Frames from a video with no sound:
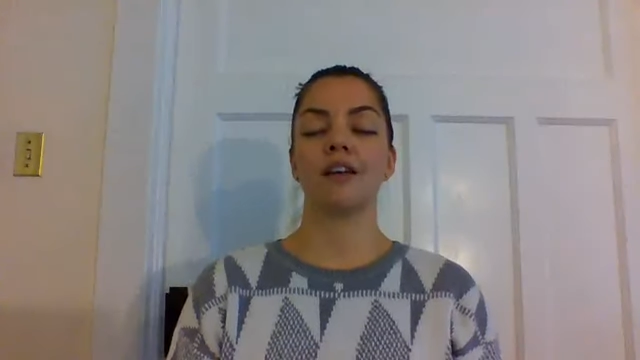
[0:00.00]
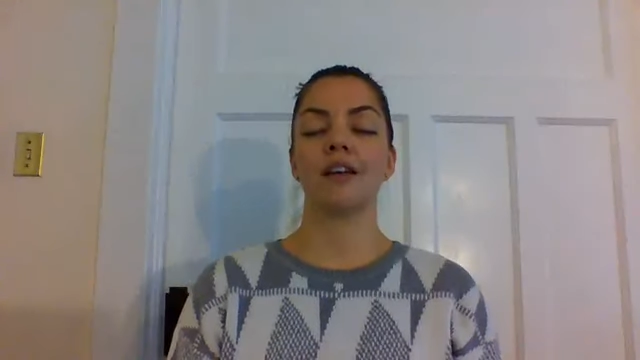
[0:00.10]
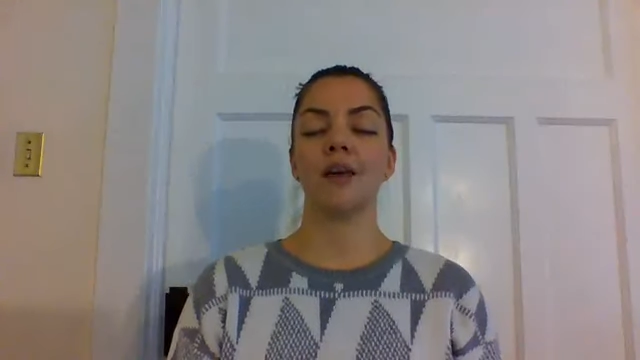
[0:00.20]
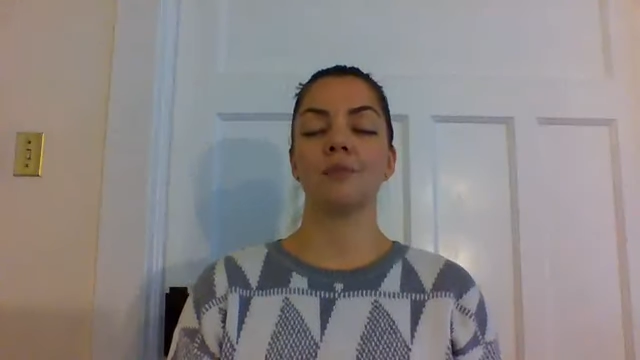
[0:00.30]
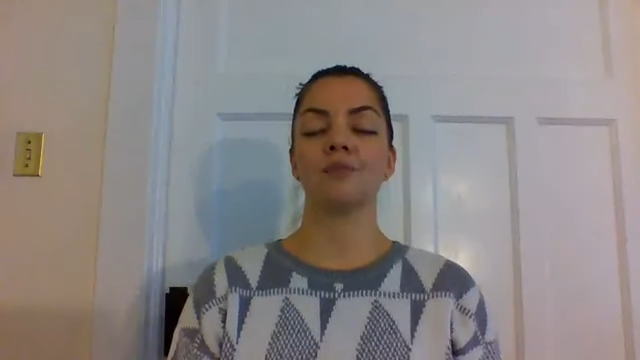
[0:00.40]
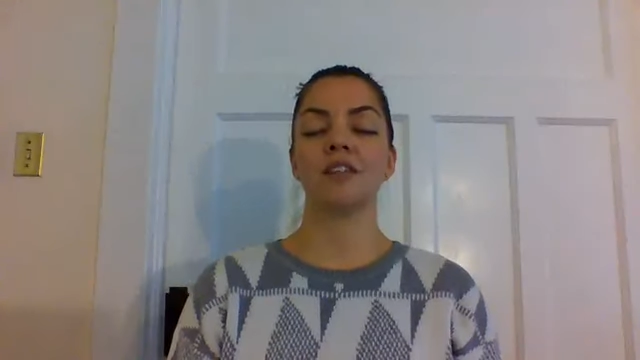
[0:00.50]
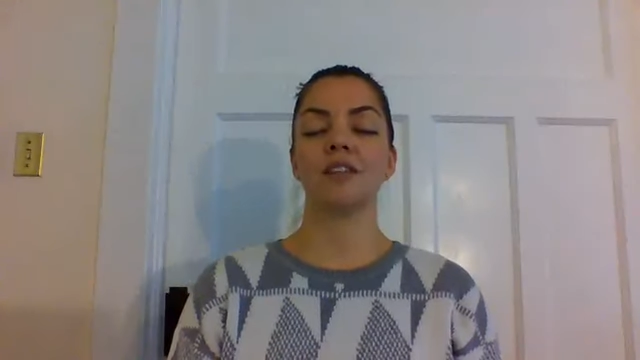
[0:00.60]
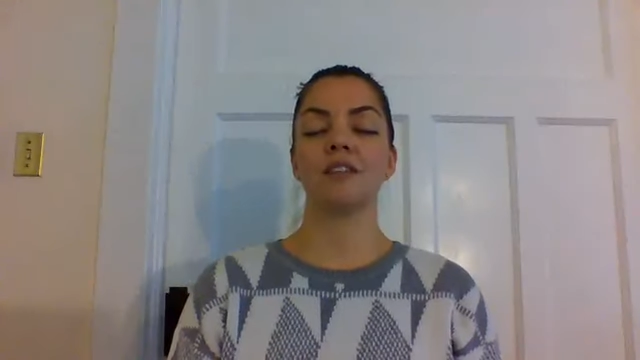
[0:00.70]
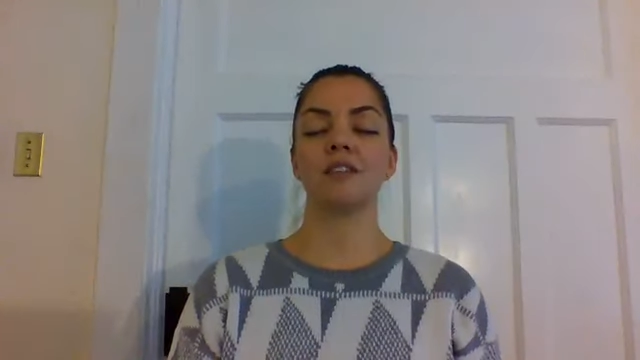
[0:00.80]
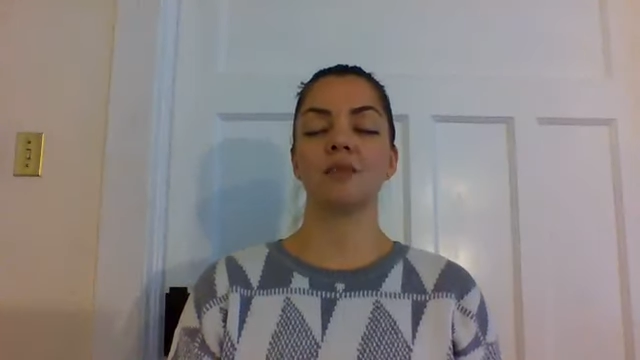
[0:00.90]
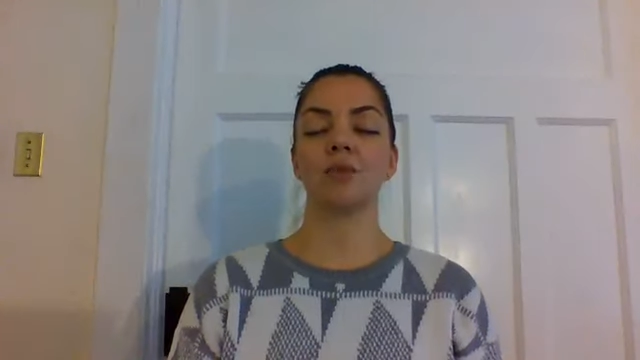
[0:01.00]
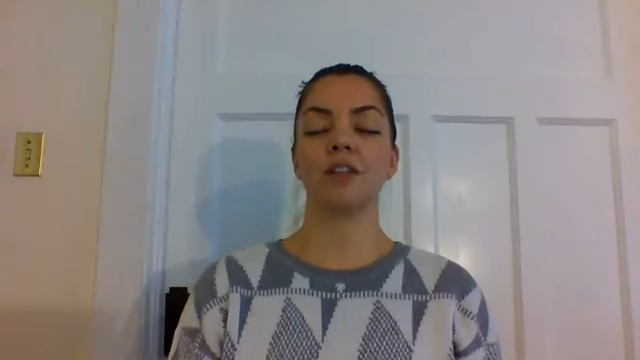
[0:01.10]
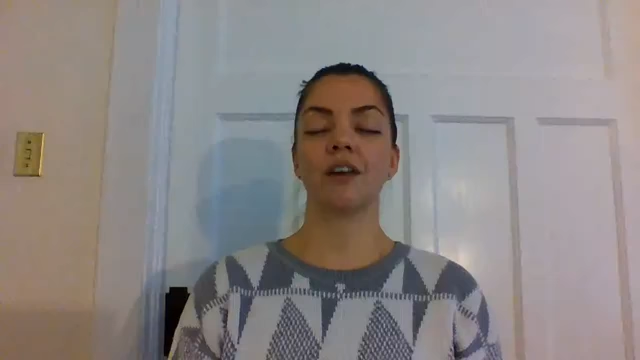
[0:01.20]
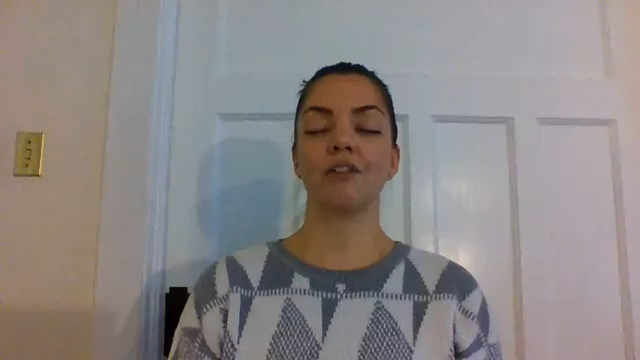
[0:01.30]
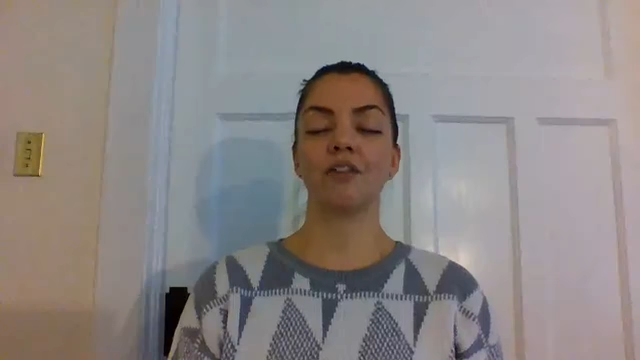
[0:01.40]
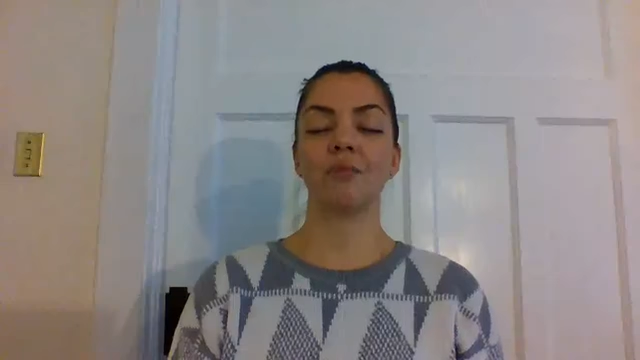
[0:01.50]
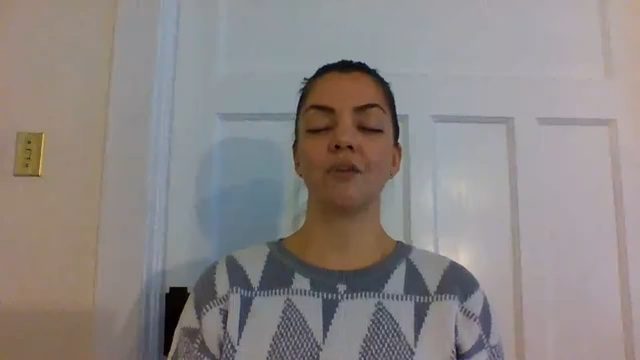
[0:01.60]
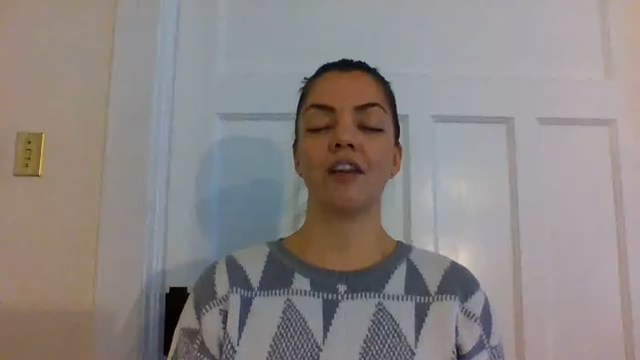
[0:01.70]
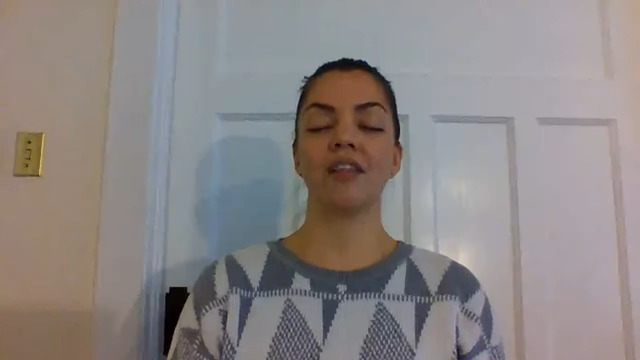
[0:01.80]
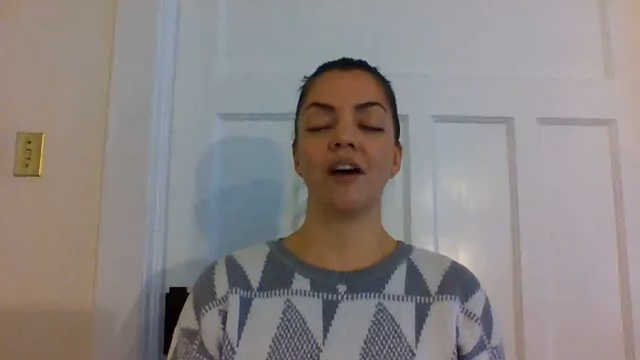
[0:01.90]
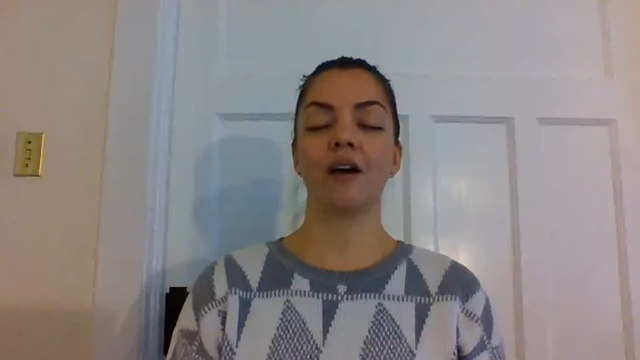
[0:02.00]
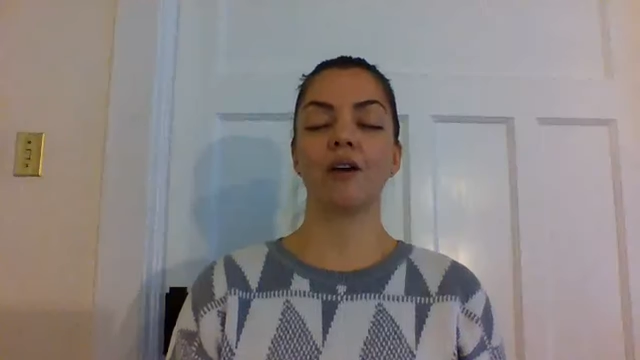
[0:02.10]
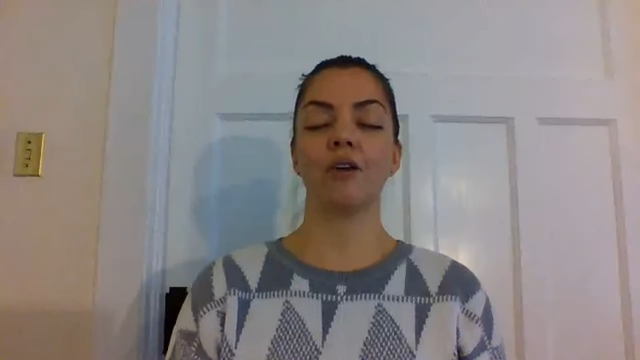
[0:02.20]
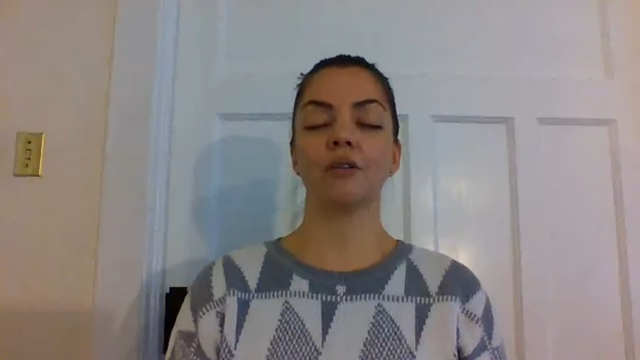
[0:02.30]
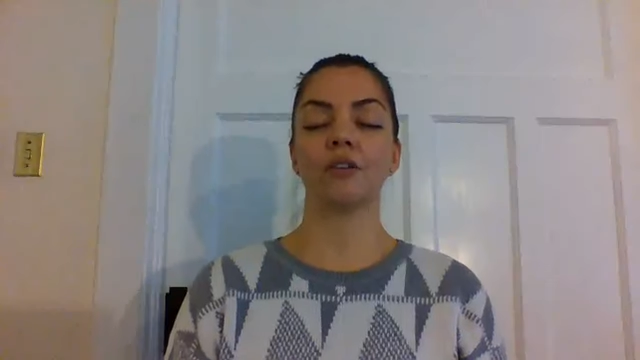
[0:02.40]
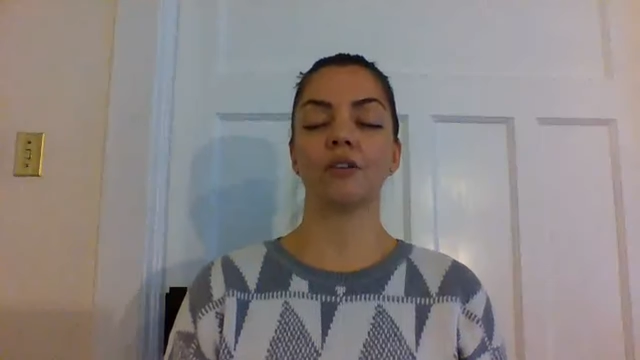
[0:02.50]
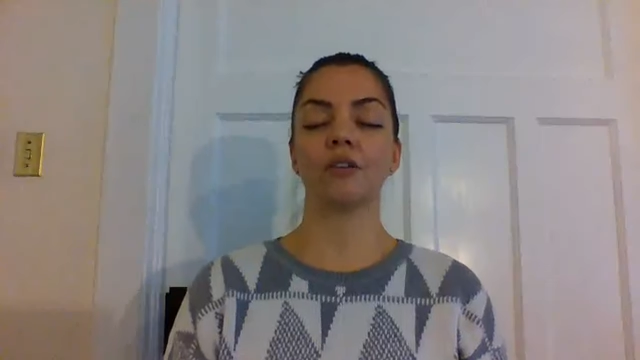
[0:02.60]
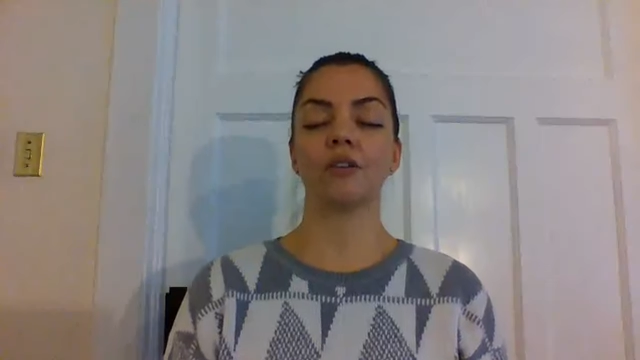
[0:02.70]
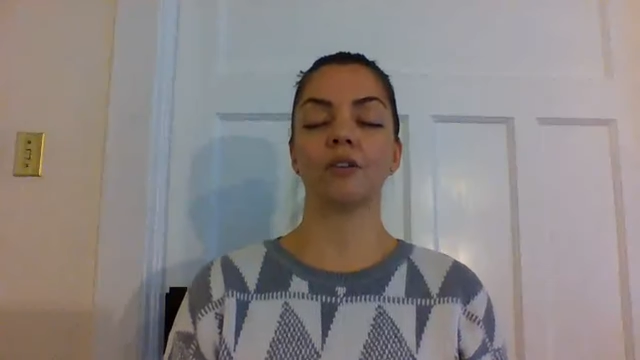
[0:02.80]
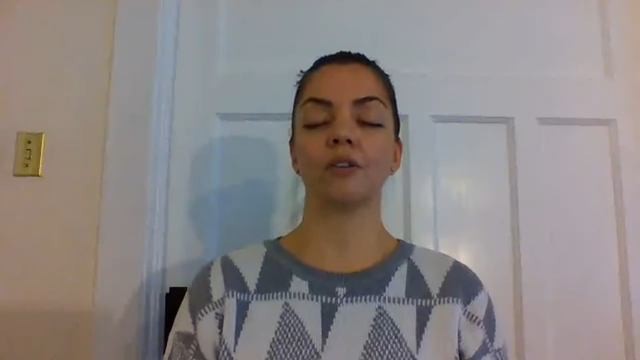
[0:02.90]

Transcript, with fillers: and then empties with every breath out.